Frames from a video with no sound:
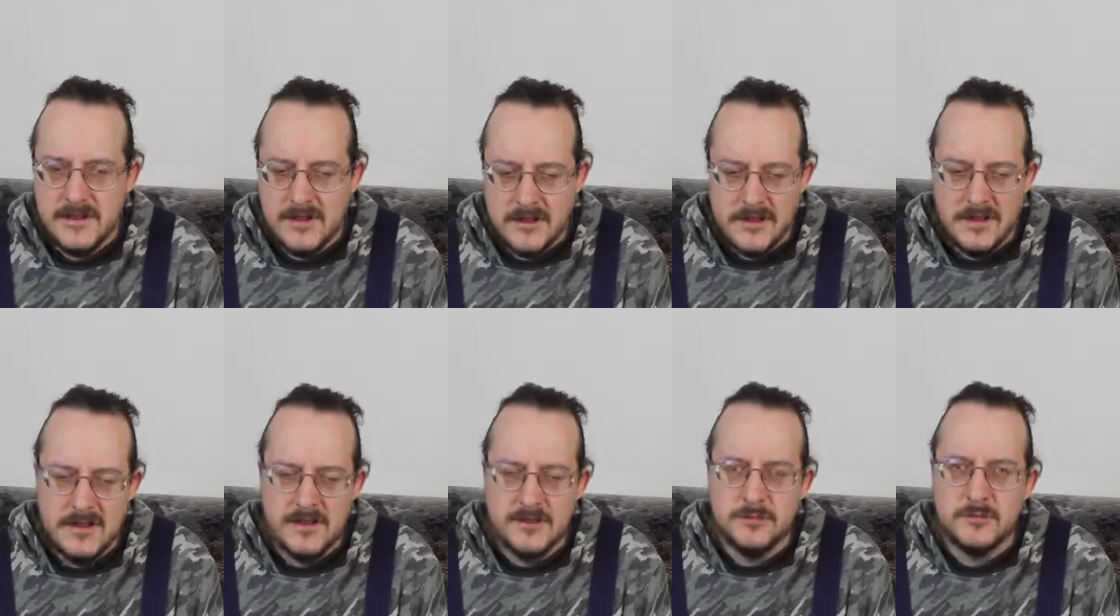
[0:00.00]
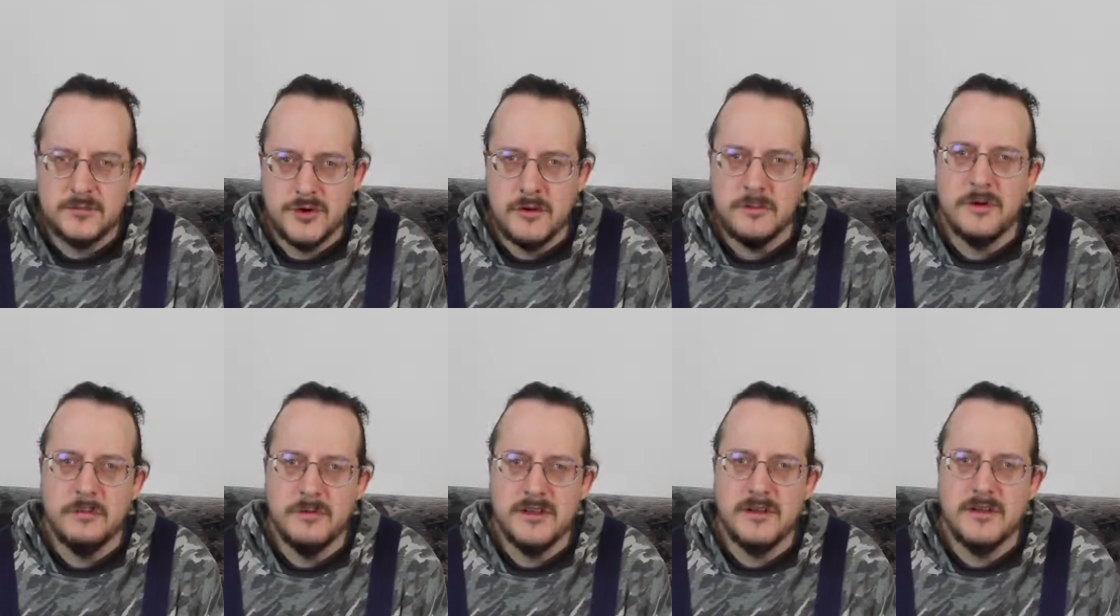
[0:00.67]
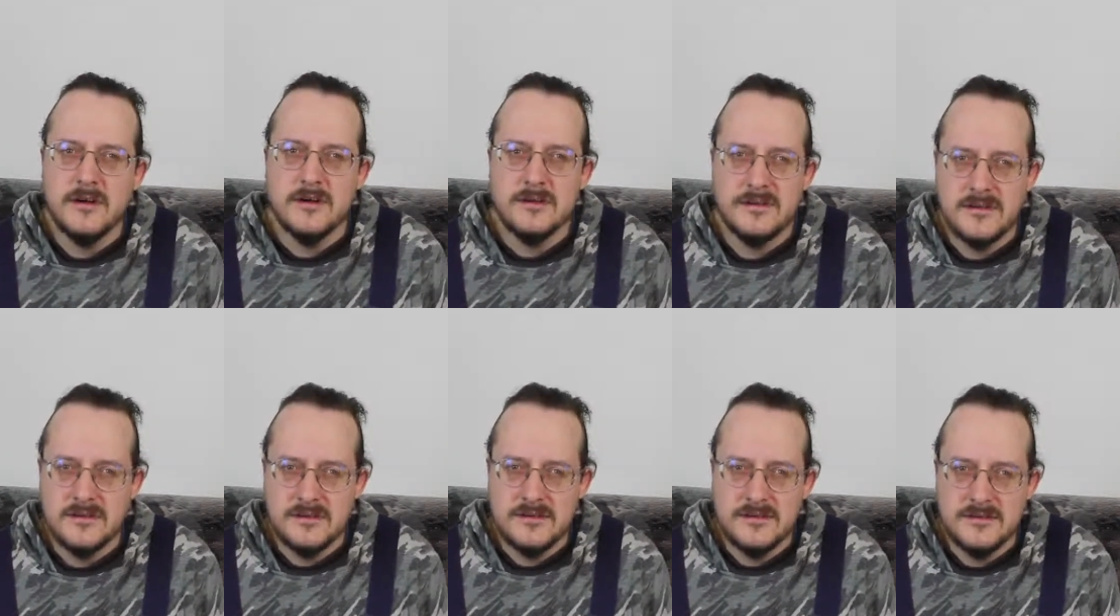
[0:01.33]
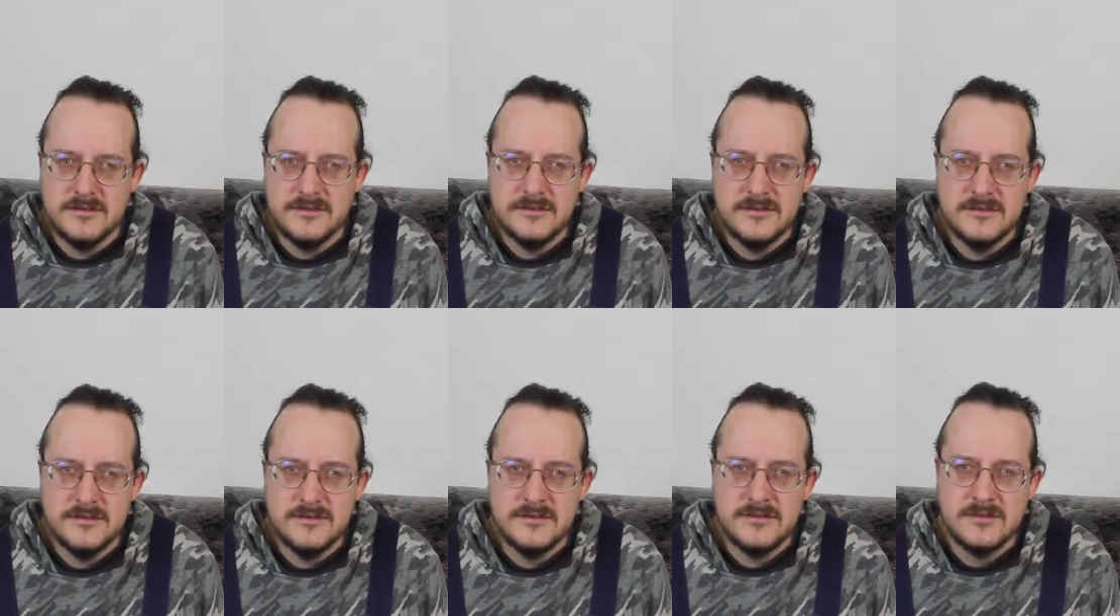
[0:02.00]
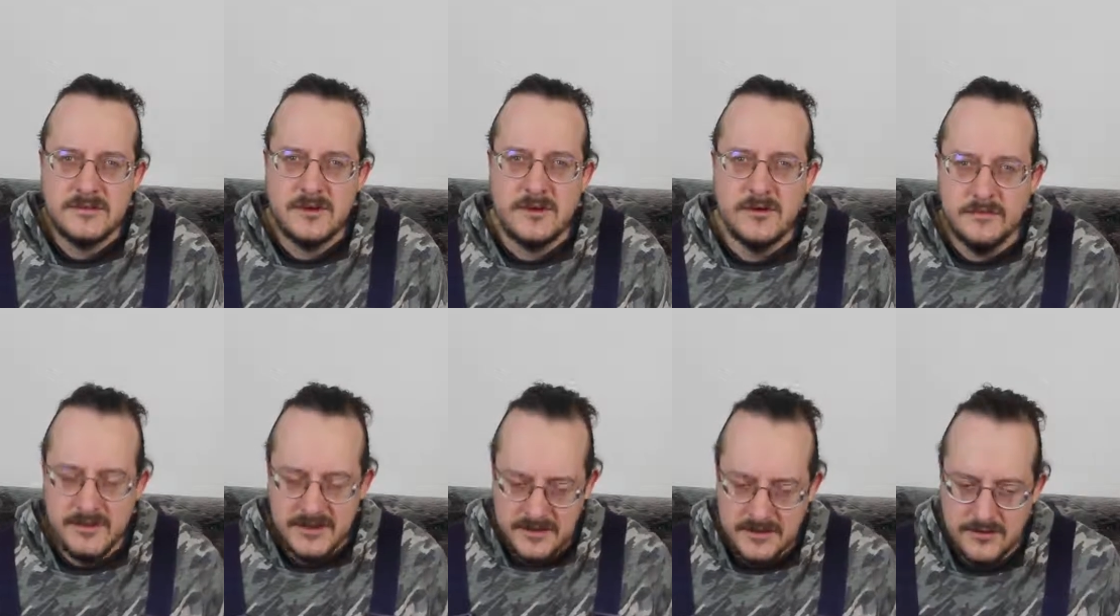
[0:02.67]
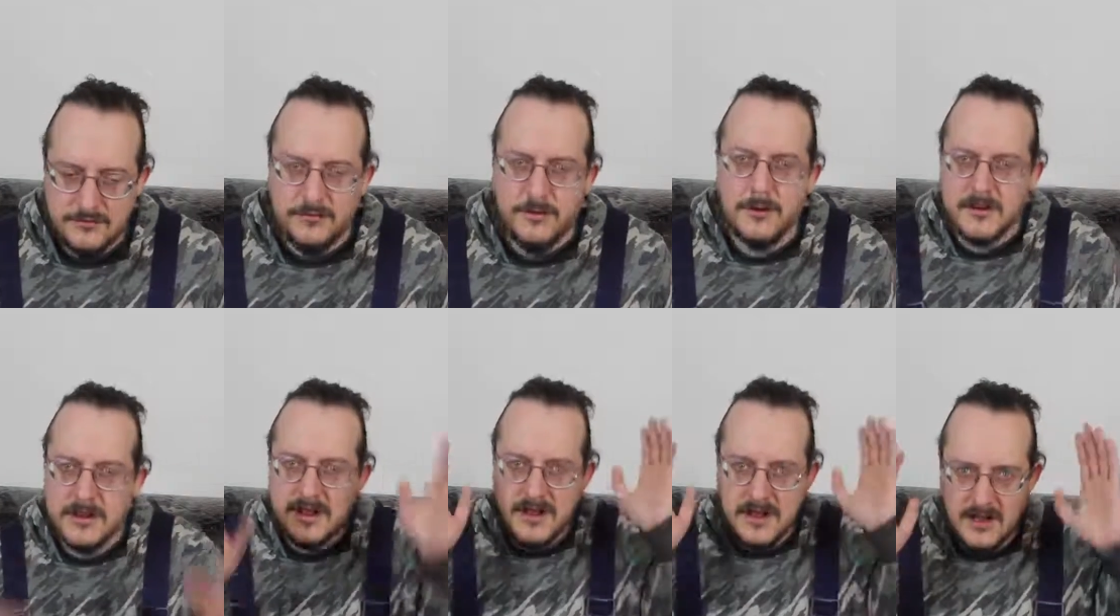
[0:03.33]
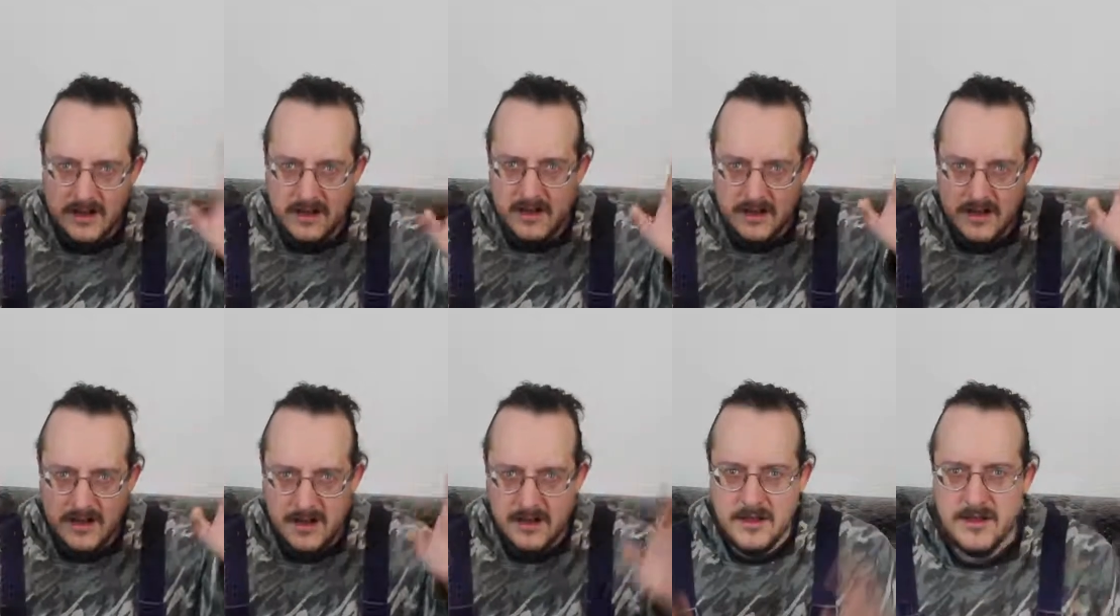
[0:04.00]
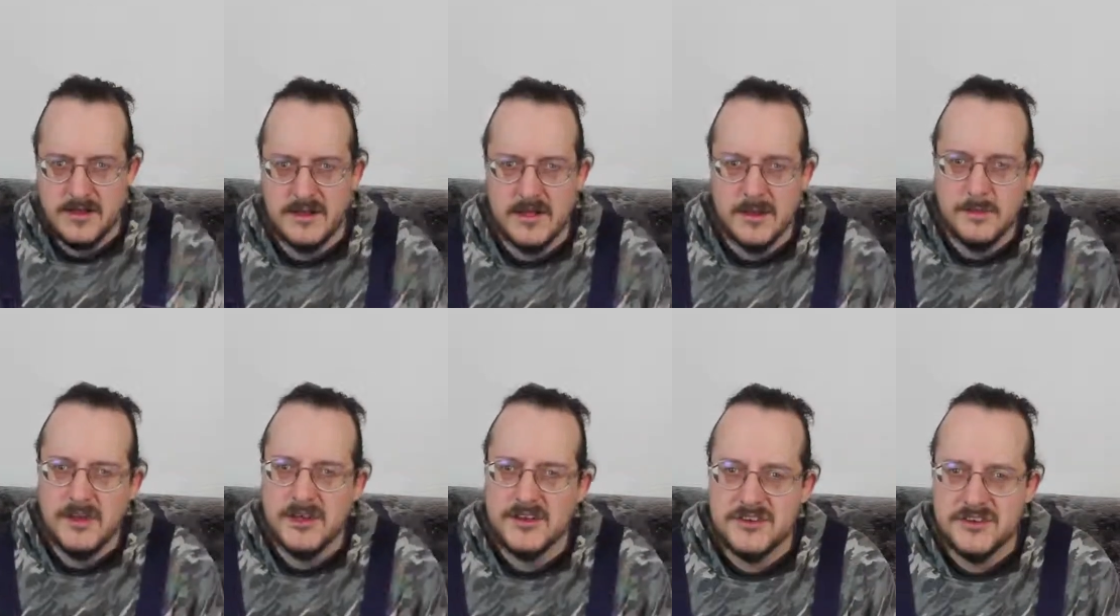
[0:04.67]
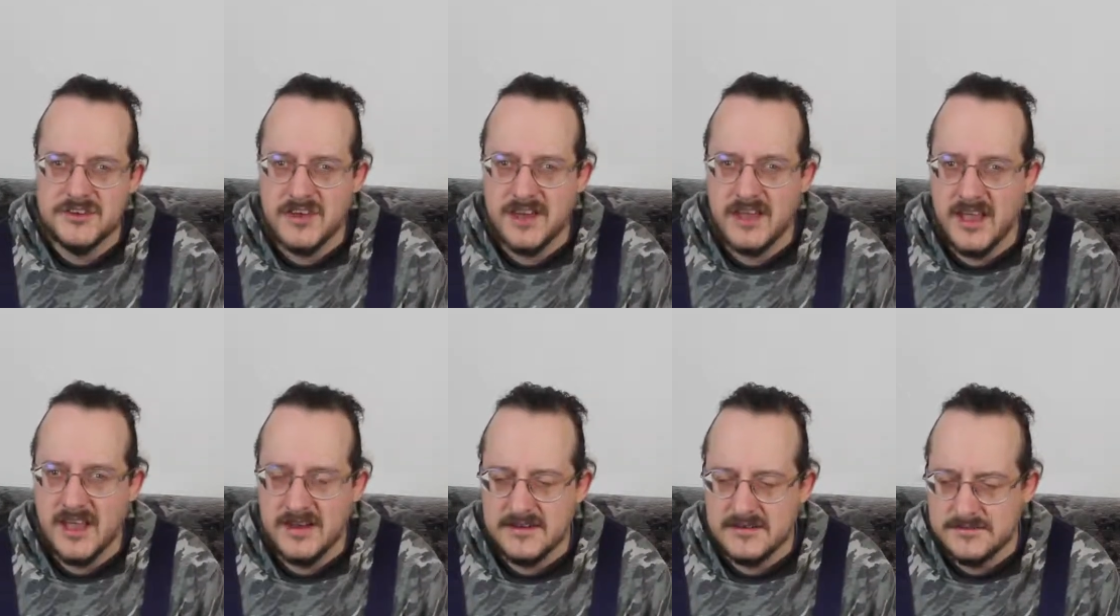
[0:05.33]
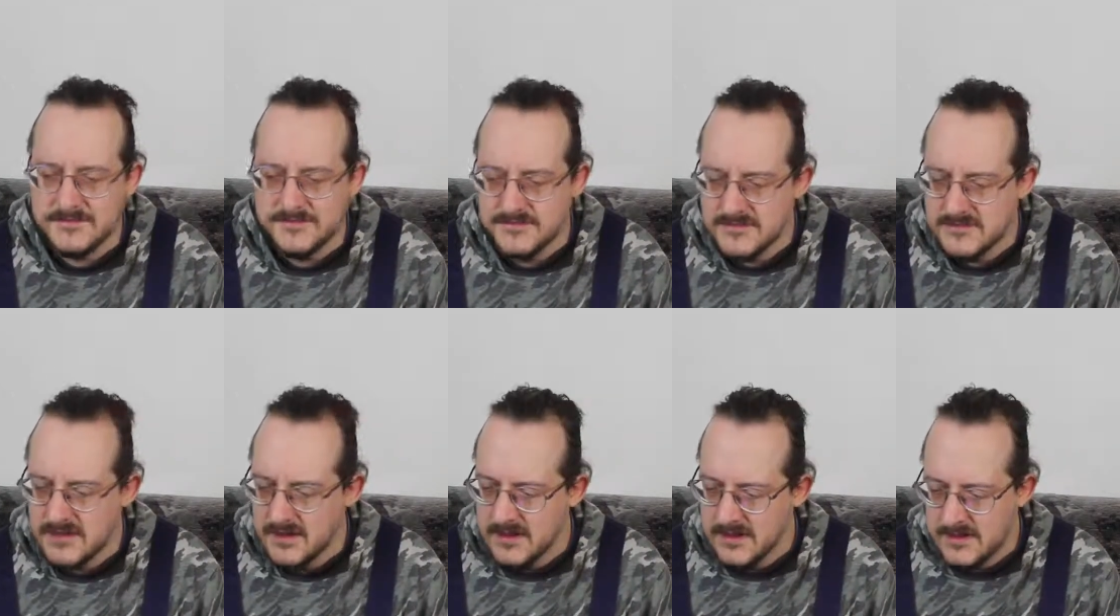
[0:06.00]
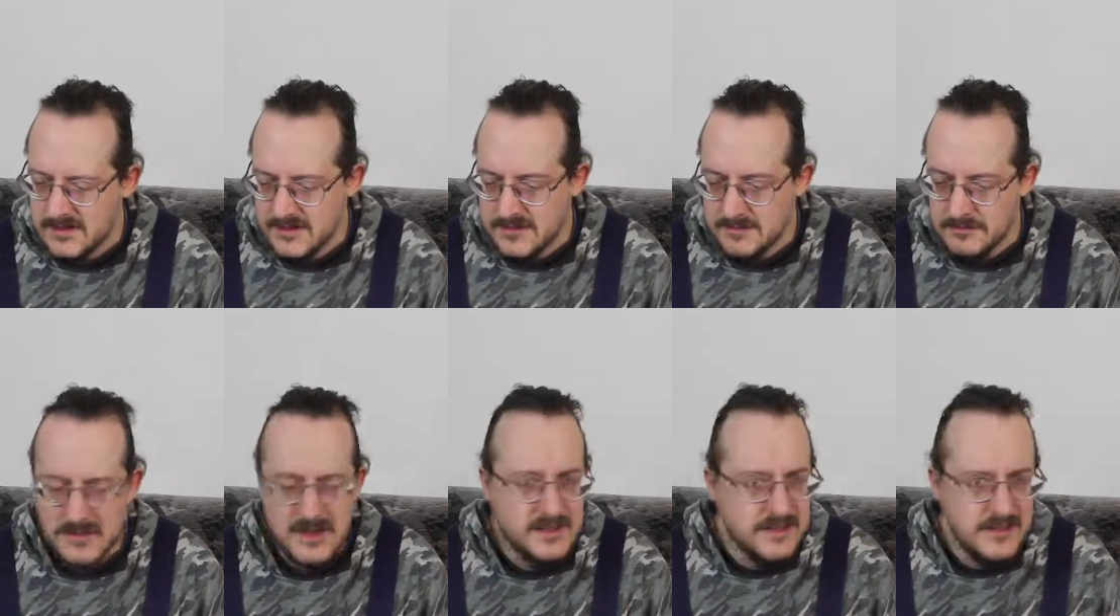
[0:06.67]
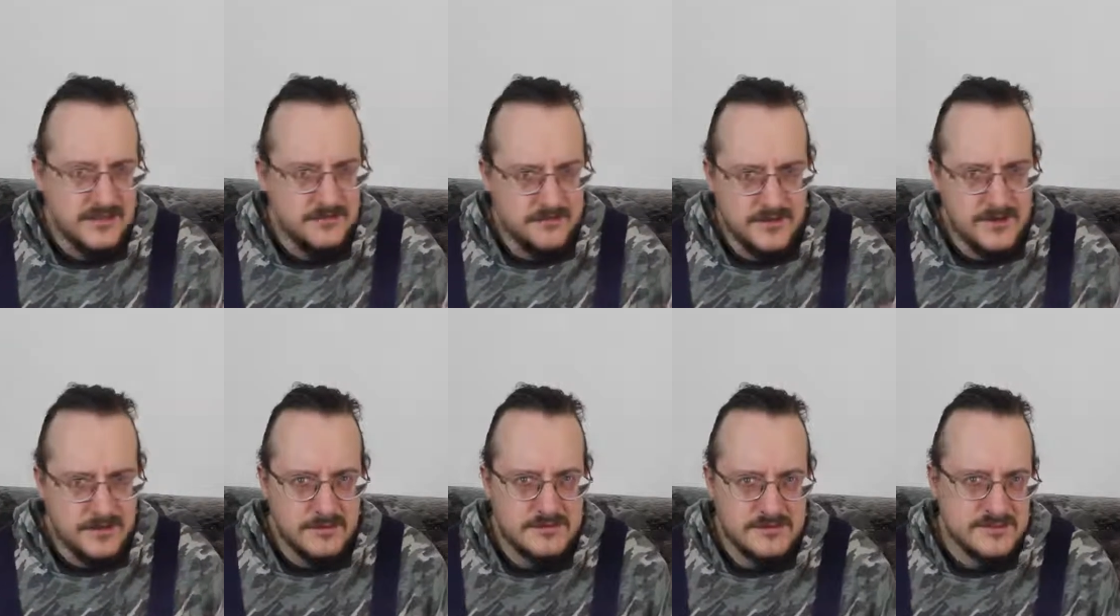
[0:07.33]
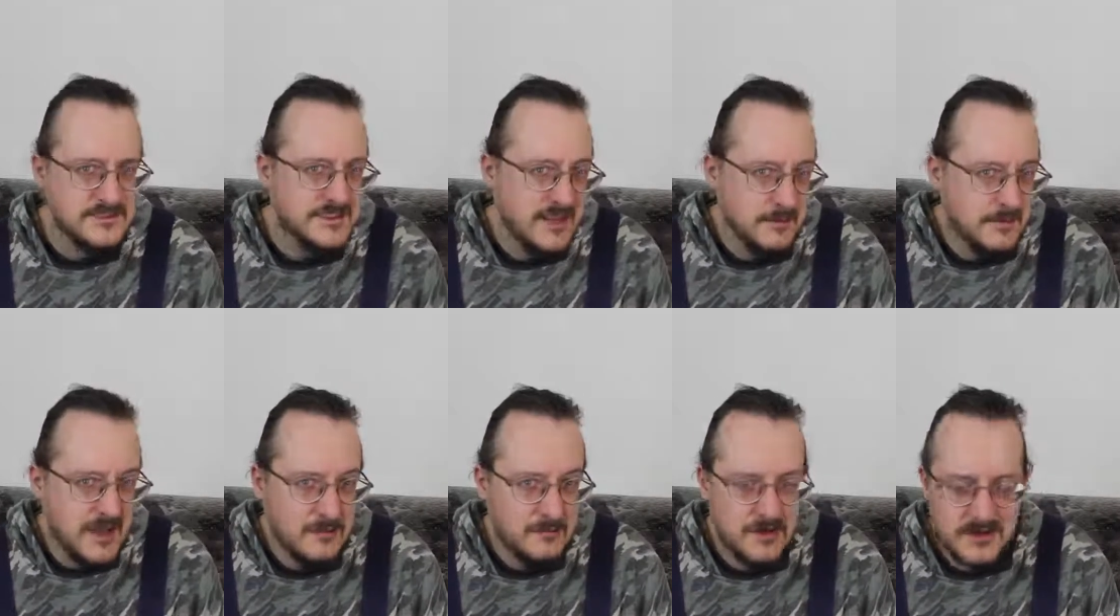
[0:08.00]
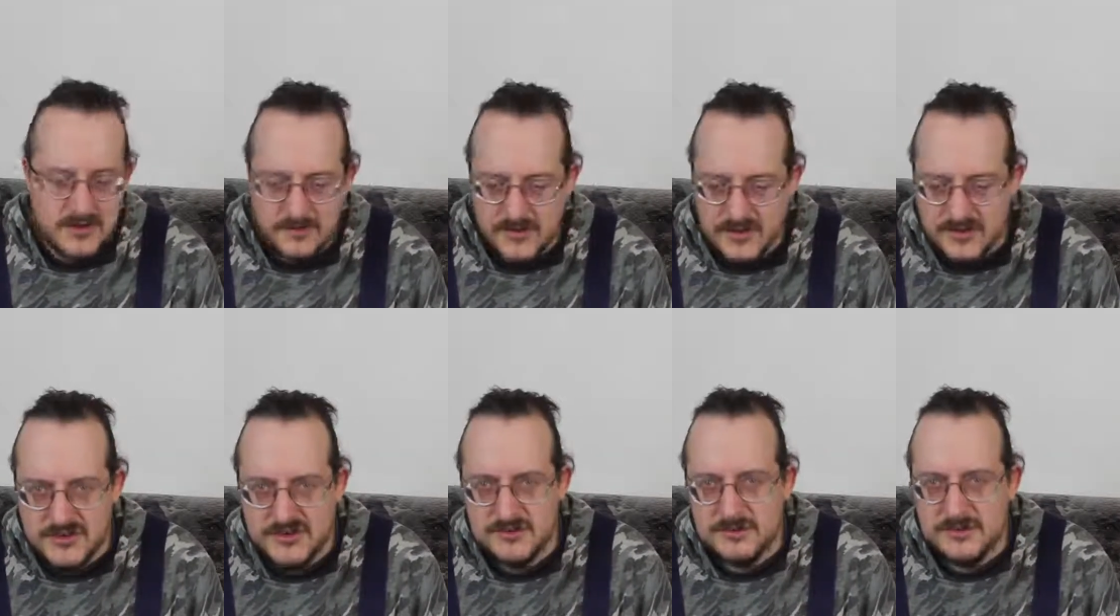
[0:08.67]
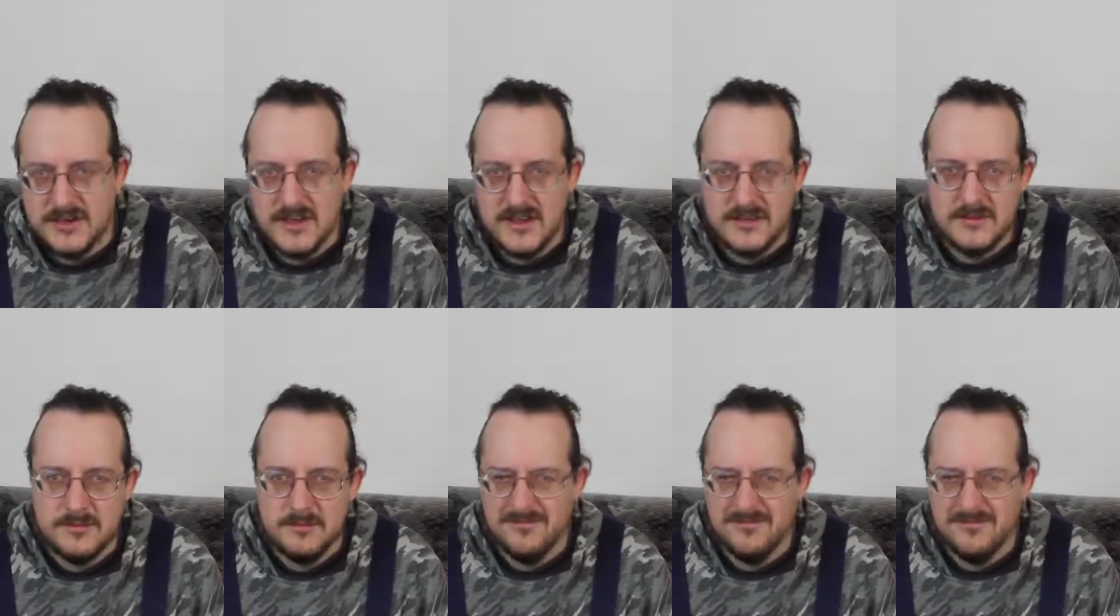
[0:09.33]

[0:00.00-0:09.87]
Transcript: and probably gonna go with the vertical image again. Might even use the same camera, I'm not sure yet.